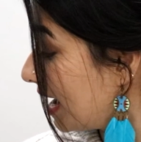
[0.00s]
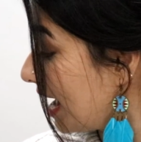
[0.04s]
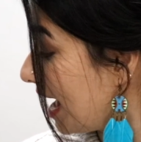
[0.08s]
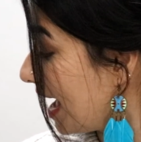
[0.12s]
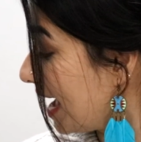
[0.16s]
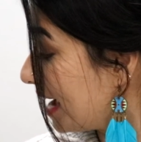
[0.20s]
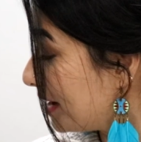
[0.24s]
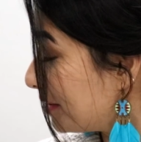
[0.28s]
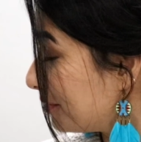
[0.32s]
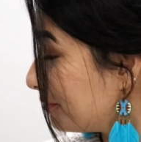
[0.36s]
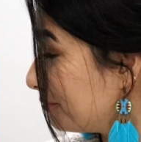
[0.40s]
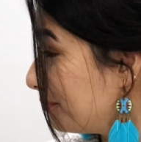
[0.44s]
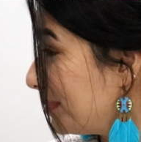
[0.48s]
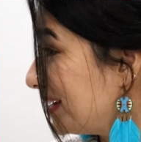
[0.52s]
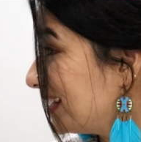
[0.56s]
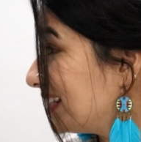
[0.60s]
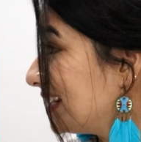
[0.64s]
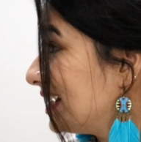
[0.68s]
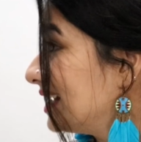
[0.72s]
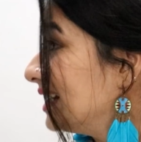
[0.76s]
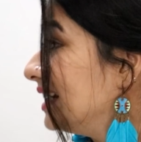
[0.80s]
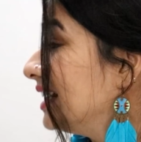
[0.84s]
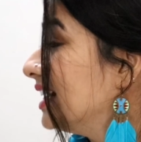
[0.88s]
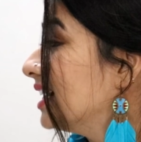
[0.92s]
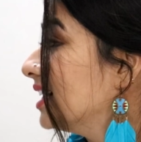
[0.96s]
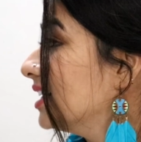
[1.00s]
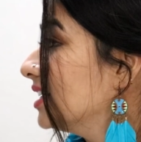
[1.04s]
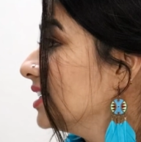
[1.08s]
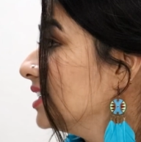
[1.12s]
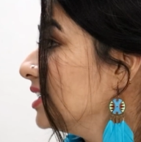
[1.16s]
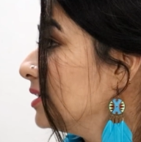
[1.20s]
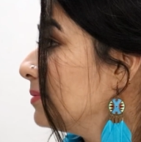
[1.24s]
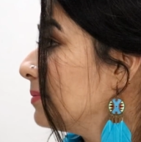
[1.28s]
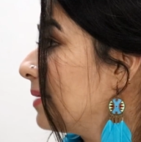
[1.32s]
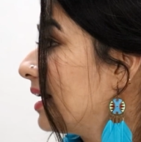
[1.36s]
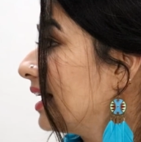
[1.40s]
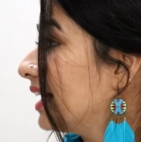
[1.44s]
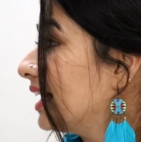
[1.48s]
I've basically
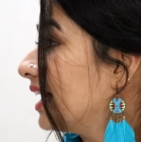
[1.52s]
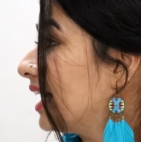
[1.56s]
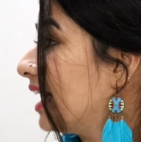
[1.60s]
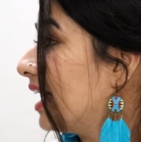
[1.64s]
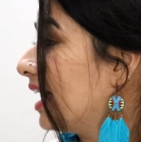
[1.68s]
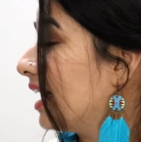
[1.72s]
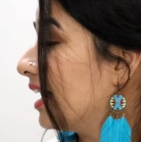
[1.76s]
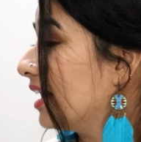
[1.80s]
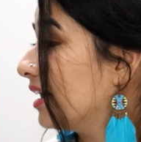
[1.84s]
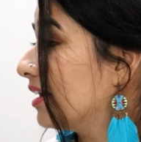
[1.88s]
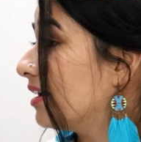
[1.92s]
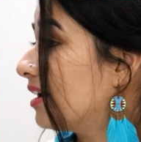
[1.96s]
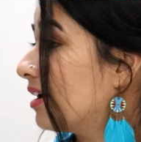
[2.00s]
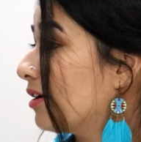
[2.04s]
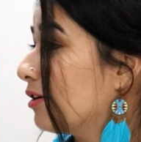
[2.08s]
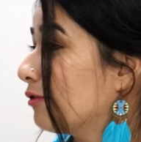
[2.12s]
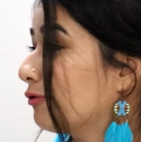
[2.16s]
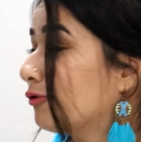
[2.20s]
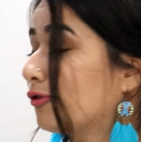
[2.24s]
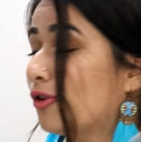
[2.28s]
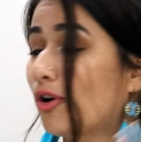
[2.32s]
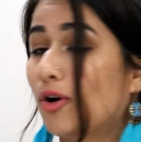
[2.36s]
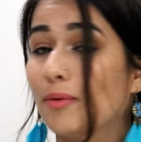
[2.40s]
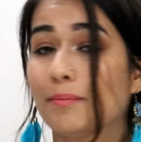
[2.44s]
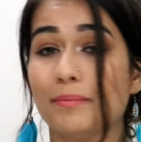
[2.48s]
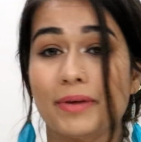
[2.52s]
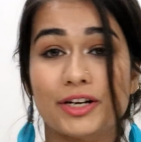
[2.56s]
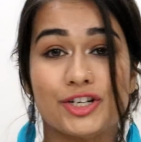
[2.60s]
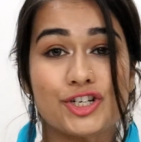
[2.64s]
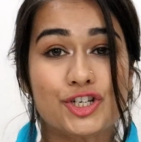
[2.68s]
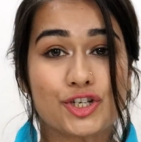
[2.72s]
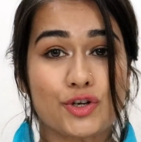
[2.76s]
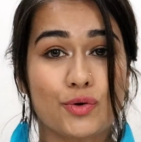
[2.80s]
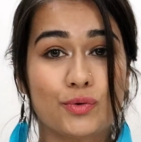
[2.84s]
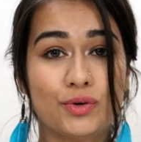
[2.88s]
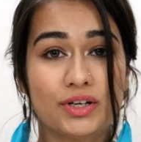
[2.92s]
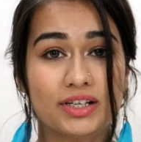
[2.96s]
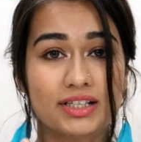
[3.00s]
curled my hair from my
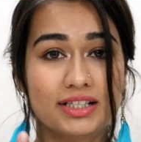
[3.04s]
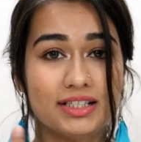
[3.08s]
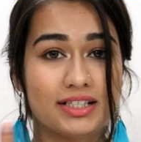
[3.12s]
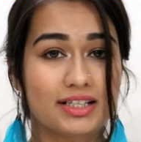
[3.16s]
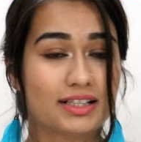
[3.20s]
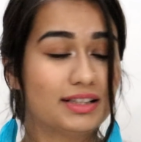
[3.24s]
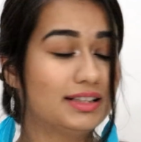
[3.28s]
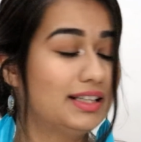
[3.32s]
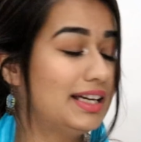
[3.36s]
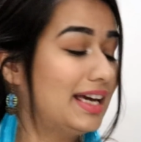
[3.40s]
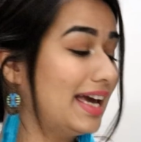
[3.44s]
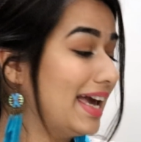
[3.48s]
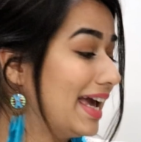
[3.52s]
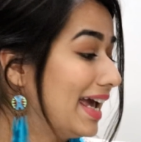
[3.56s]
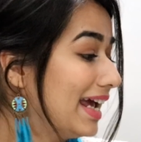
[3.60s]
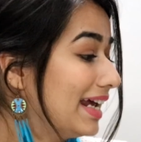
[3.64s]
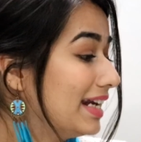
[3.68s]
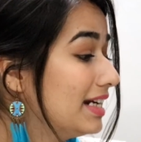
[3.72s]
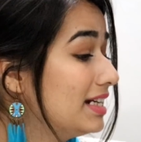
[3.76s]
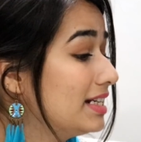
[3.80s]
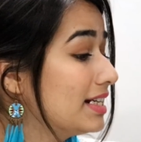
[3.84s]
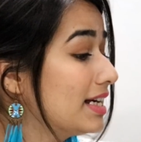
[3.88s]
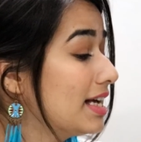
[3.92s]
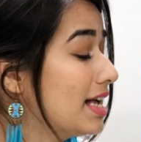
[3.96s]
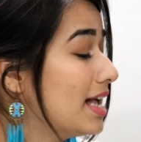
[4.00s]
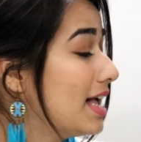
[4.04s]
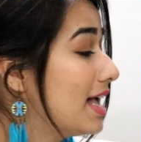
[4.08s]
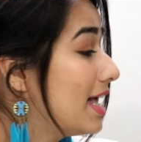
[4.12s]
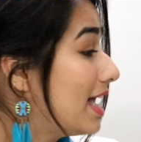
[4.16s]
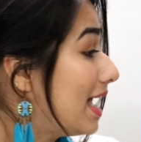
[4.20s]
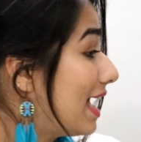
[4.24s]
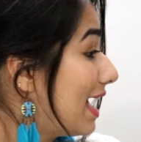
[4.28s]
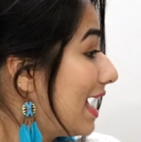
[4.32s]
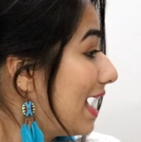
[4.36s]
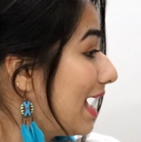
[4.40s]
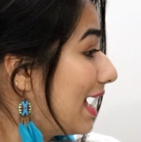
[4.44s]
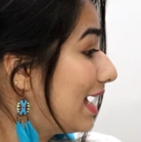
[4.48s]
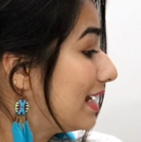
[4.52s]
shoulder till the end,
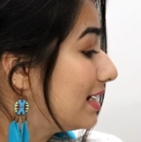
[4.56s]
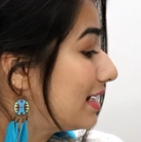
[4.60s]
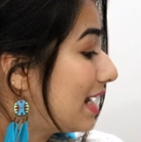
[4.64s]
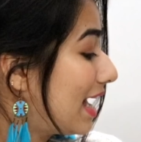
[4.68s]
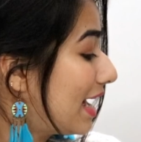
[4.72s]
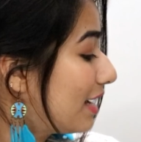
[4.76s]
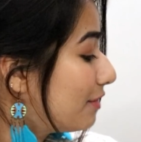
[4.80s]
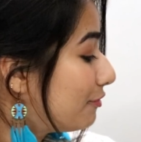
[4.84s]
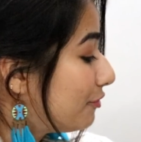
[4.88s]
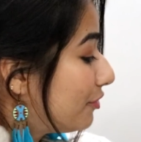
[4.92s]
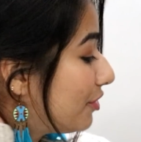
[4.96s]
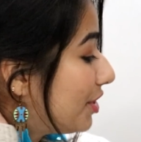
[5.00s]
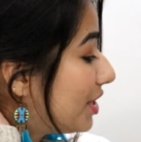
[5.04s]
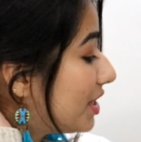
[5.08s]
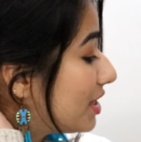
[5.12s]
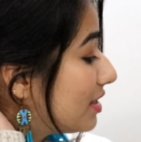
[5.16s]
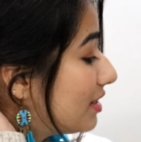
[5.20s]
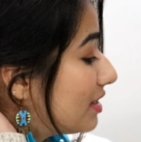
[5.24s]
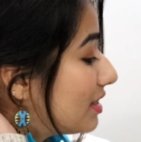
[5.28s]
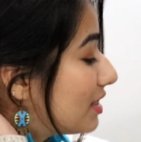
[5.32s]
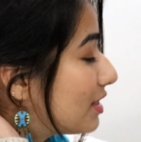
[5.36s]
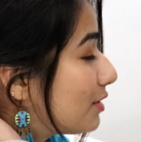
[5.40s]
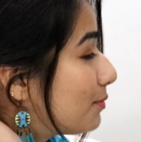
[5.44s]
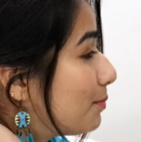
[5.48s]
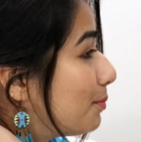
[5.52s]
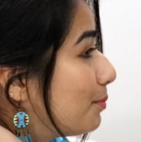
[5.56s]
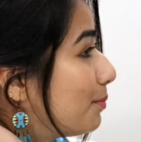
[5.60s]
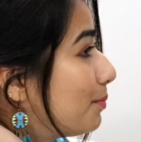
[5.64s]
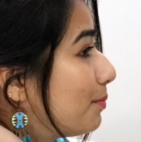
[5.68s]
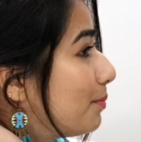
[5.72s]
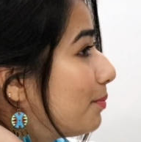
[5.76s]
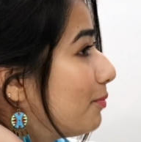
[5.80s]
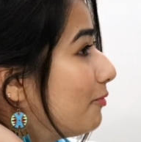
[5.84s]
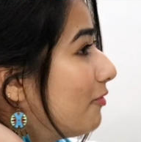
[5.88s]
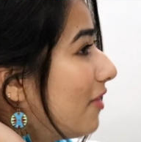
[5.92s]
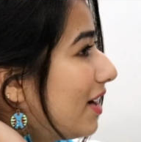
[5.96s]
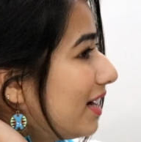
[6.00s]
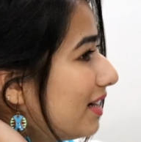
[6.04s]
and I've created this
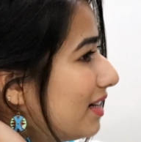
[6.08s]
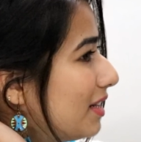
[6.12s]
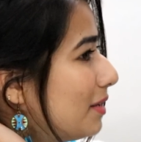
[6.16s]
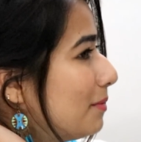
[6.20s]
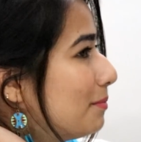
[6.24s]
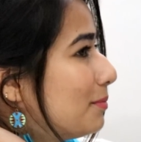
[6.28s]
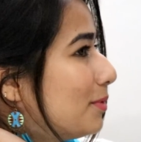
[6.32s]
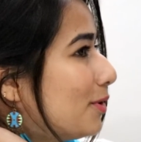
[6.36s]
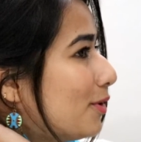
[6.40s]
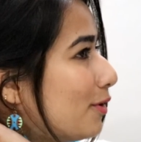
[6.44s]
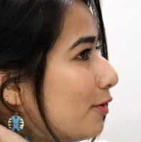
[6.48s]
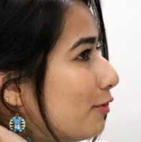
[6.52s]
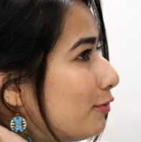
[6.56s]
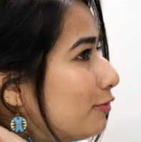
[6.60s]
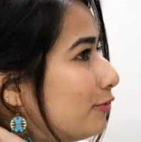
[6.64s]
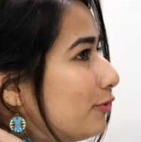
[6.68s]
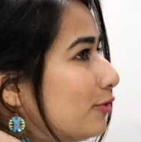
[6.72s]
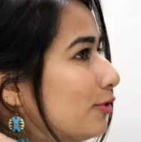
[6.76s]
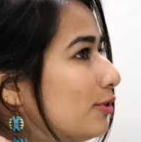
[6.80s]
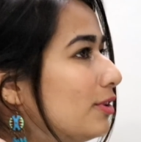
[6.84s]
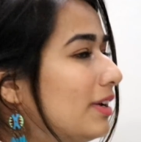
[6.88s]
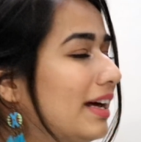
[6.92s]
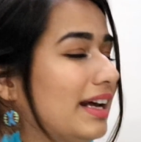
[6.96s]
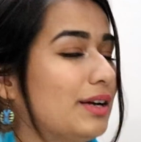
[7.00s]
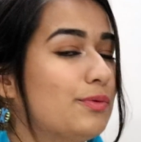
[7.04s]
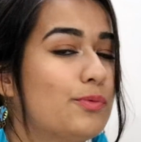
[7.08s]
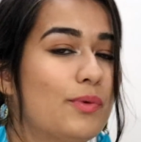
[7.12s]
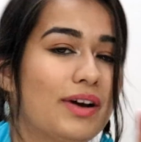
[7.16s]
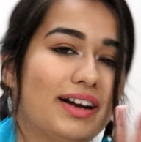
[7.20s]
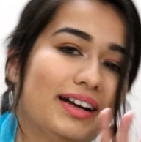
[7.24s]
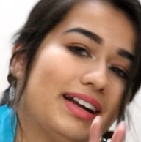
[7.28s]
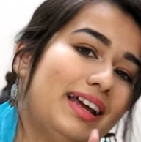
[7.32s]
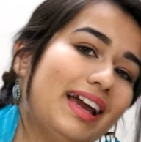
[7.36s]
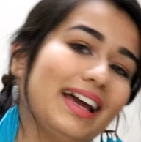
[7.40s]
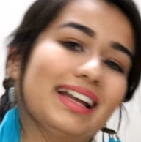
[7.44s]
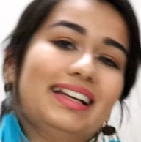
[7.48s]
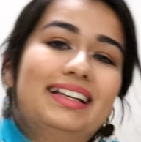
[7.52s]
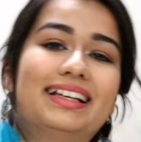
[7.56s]
very beautiful and
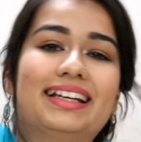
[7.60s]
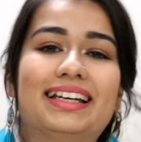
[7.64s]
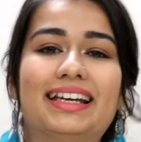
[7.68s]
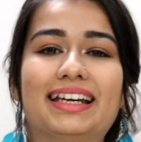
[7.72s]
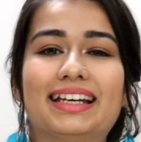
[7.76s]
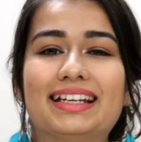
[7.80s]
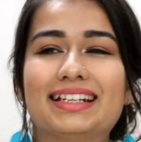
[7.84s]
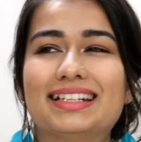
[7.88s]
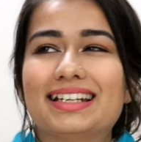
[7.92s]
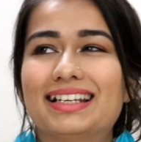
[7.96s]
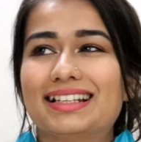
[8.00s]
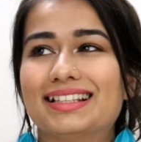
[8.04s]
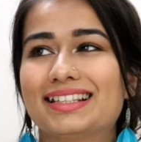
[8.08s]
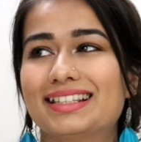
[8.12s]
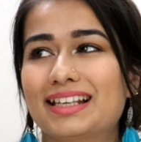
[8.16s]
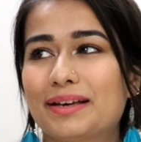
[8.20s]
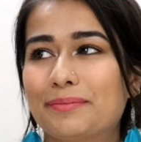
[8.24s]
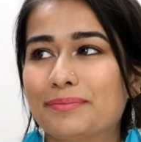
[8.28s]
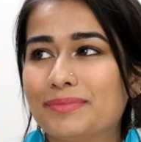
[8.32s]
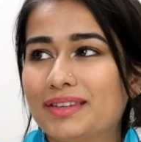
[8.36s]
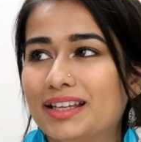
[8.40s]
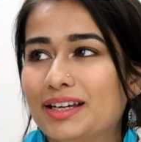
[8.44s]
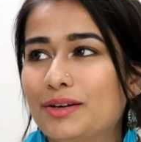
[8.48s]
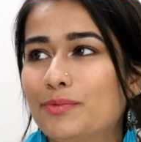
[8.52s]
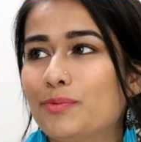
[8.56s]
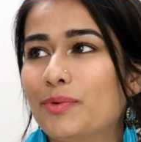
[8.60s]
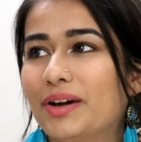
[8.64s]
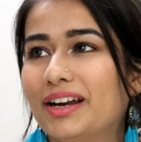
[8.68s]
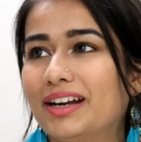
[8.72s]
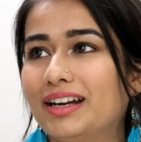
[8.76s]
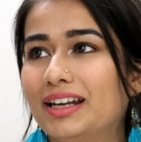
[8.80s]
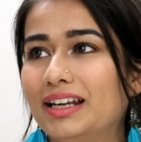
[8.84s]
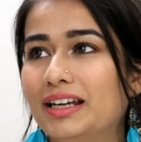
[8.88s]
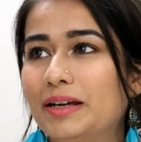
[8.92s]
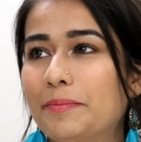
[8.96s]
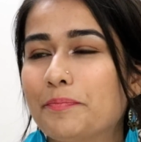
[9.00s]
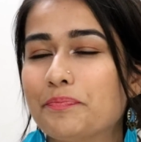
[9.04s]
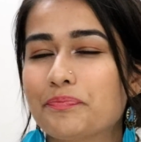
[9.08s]
very elegant and something
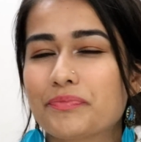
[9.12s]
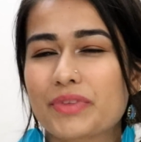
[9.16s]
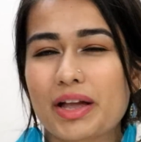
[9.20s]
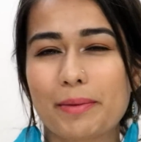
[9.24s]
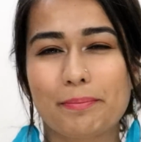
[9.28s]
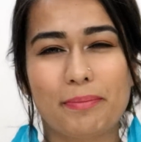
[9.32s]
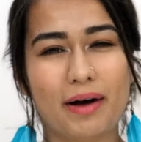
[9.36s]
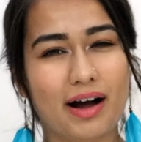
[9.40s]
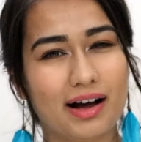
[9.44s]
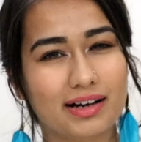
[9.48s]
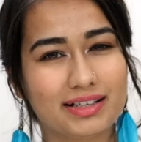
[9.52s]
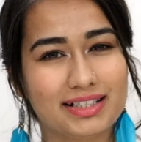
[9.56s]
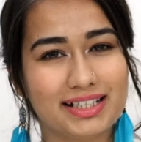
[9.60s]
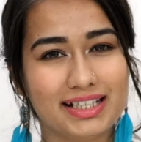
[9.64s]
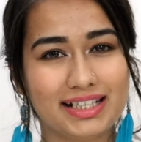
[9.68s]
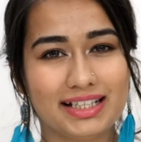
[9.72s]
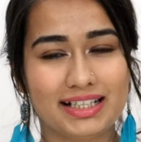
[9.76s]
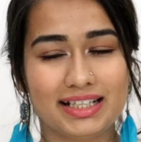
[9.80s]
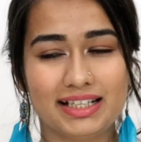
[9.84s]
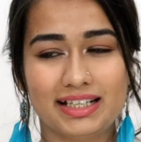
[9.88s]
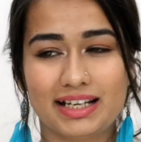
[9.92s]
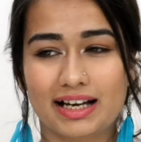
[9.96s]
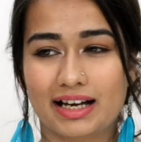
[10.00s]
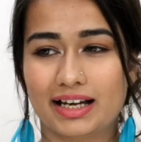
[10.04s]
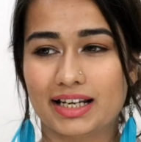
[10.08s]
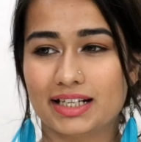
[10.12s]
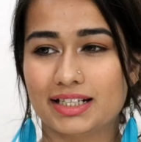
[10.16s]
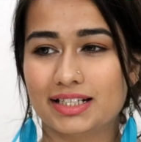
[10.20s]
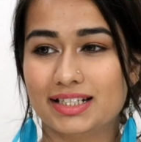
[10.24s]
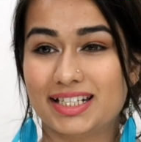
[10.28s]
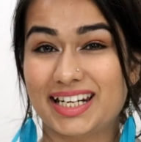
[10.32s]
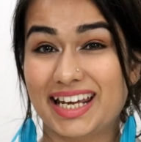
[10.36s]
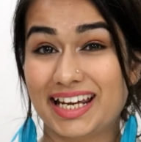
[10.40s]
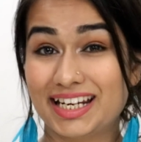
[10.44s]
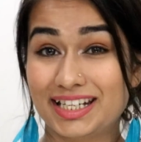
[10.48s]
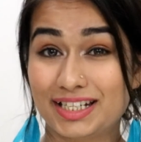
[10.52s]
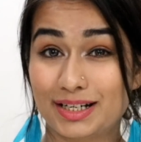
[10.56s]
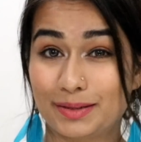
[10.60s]
very party and
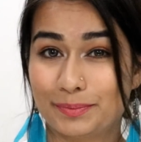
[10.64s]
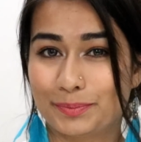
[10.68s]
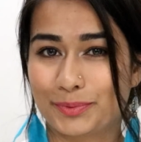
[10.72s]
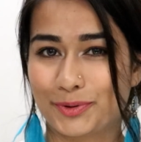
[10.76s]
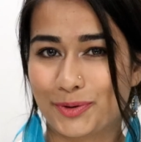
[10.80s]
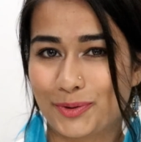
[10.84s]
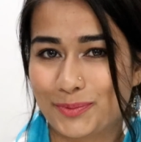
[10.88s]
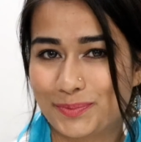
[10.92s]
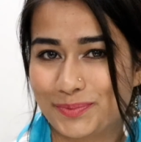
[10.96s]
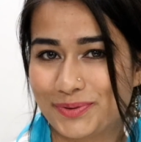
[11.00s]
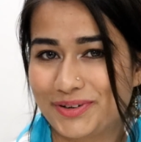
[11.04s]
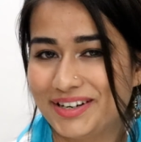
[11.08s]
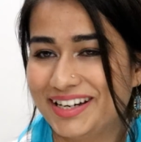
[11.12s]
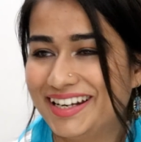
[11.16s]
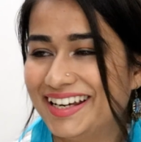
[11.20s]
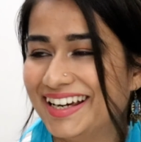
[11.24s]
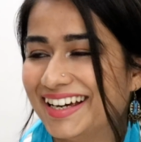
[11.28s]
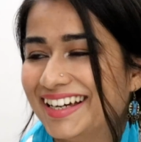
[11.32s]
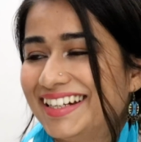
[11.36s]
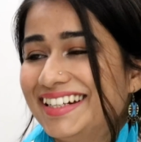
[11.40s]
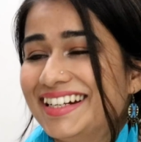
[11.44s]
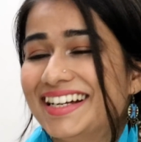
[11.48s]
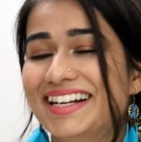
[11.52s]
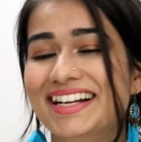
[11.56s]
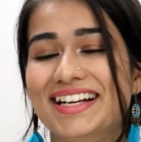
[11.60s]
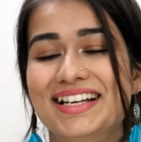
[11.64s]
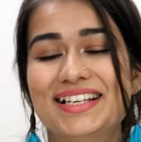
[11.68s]
date appropriate.